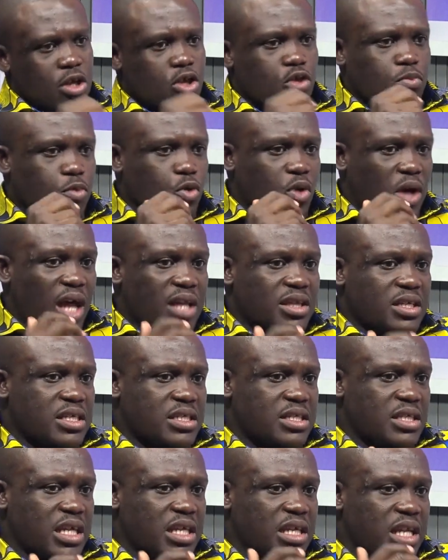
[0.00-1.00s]
You look at
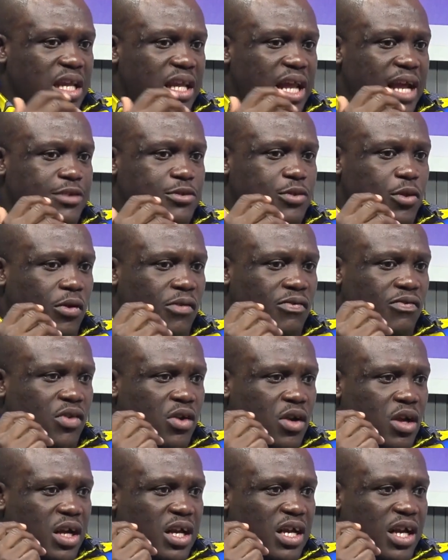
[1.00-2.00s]
this in the light of
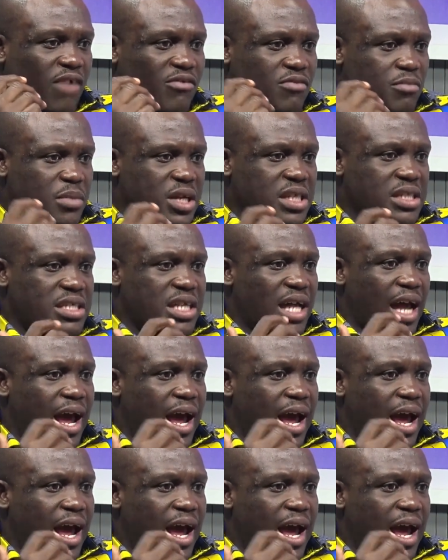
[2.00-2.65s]
government's